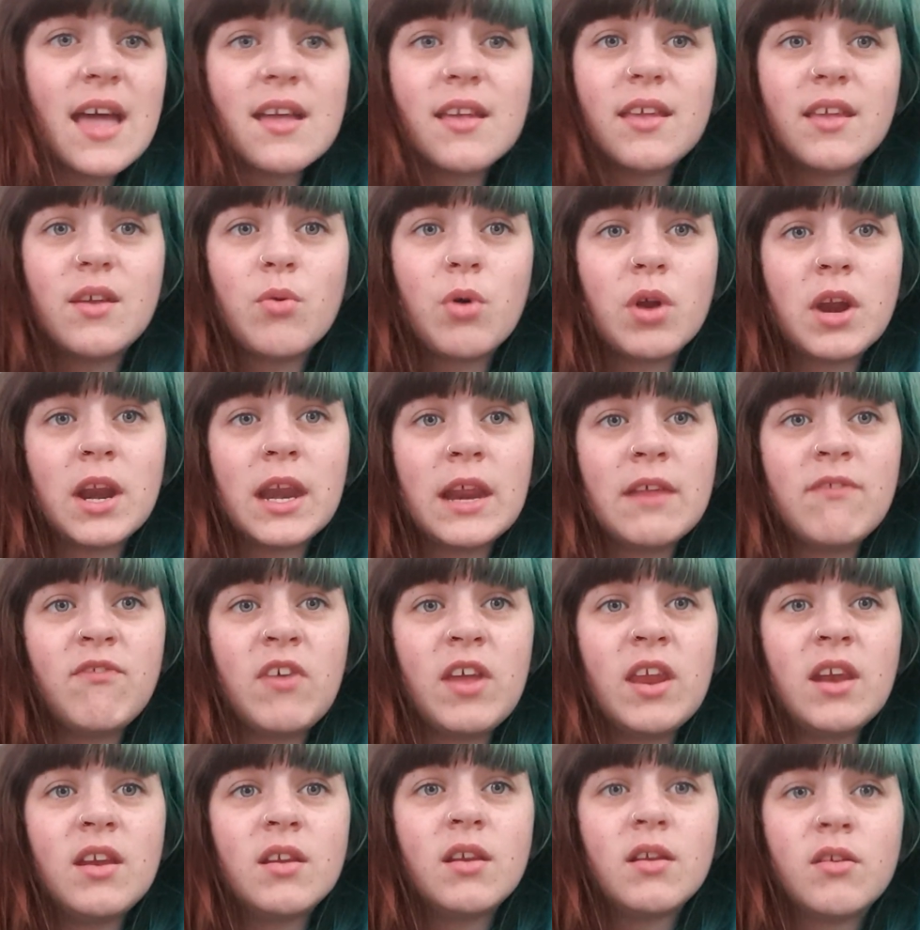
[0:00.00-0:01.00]
Do you want
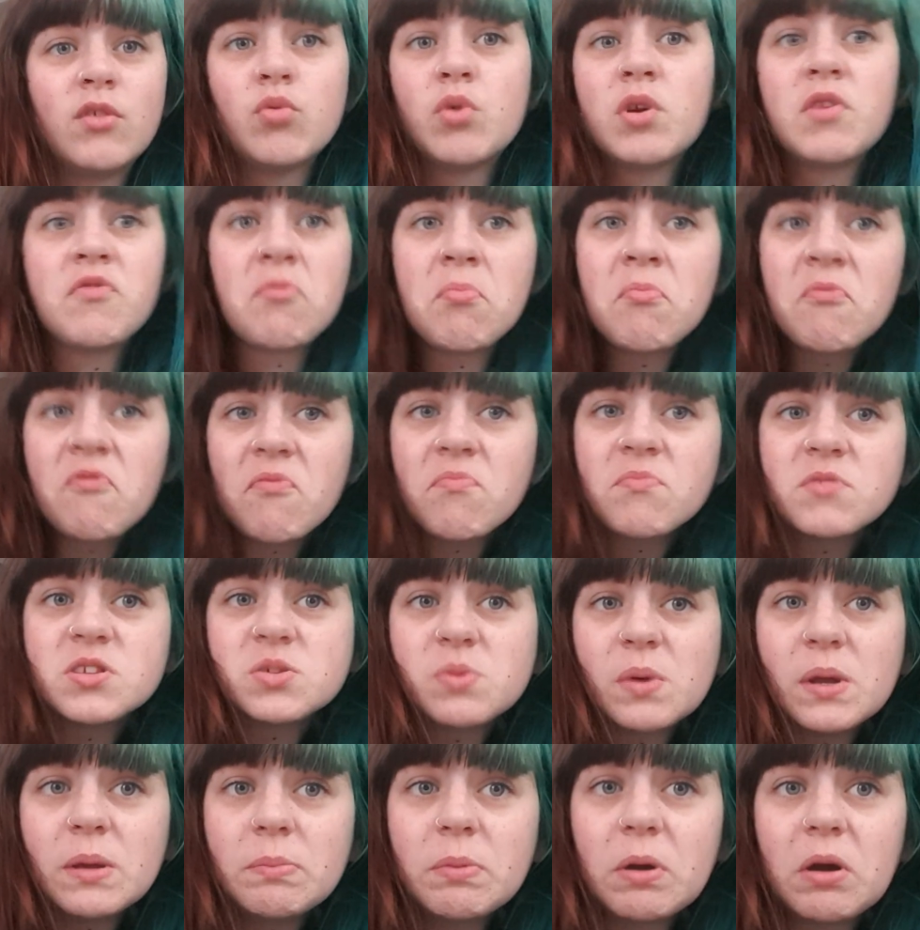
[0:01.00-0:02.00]
anything? Do you want anything from
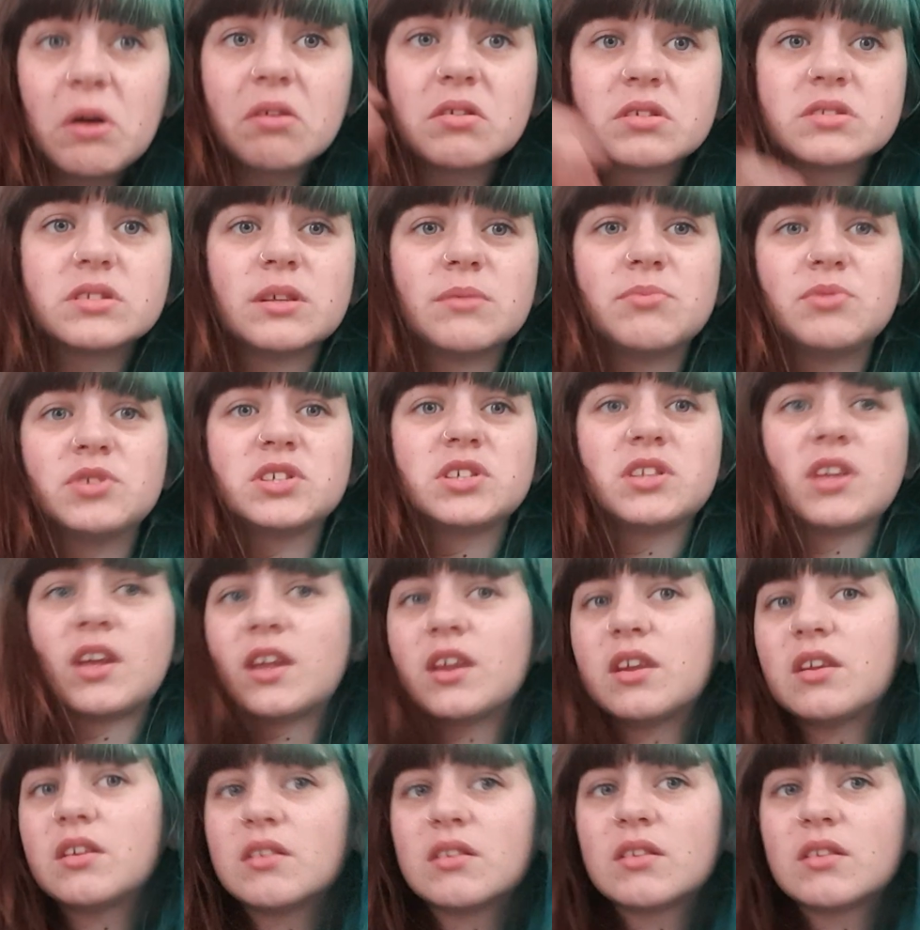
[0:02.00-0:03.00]
Sweet Box? I'm just like,
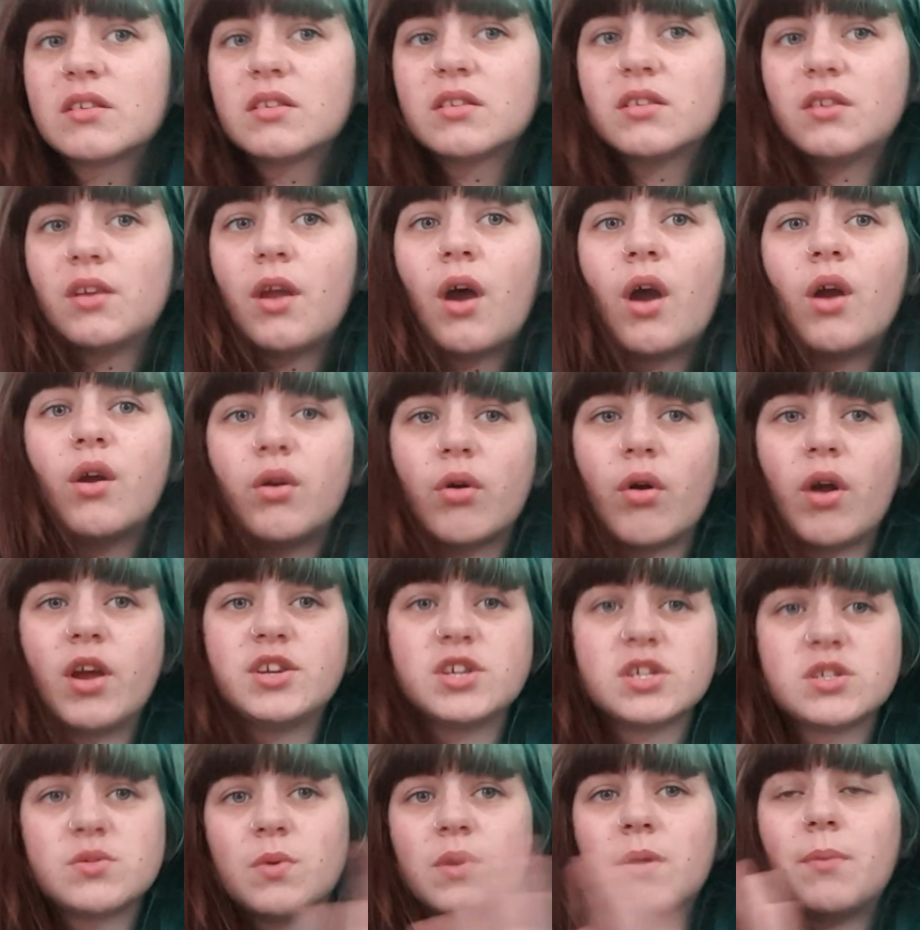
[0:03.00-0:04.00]
no, I
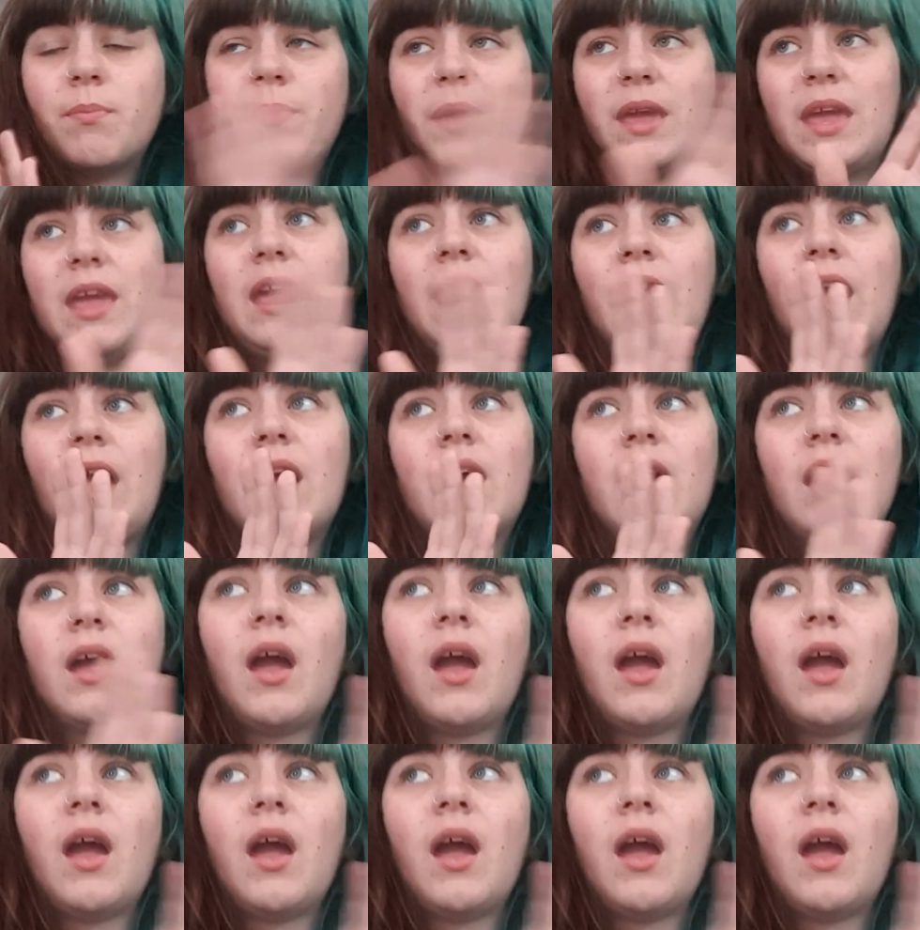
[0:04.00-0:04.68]
just want to be.